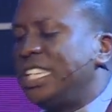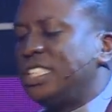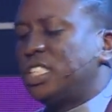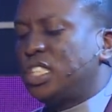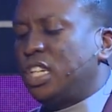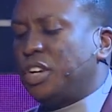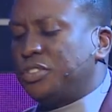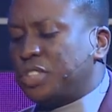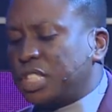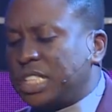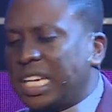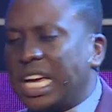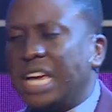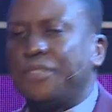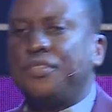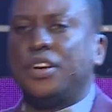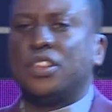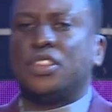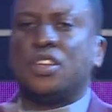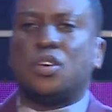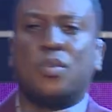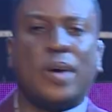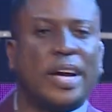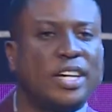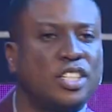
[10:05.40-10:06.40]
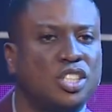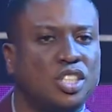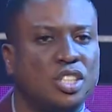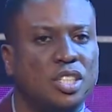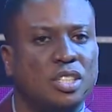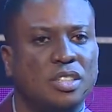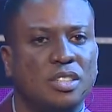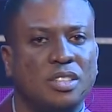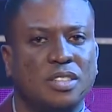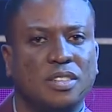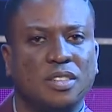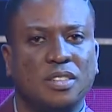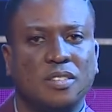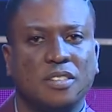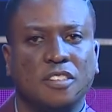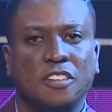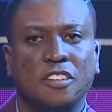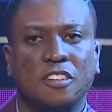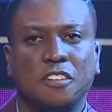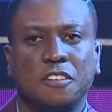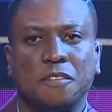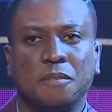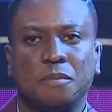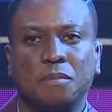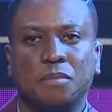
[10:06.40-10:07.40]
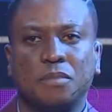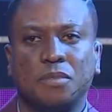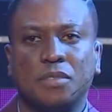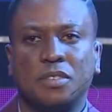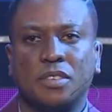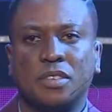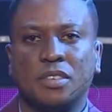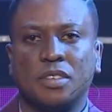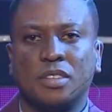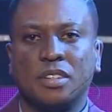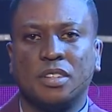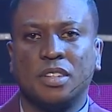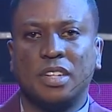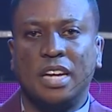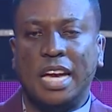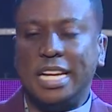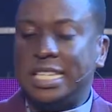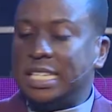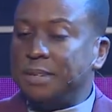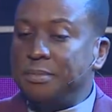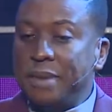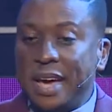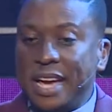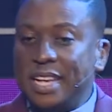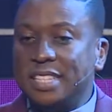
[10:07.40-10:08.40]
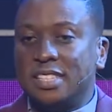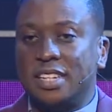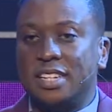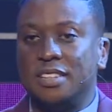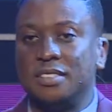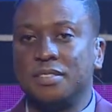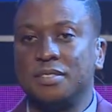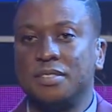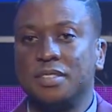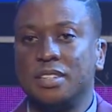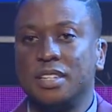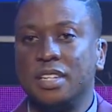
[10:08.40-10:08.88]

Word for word: instead of seeking for direction. It's amazing.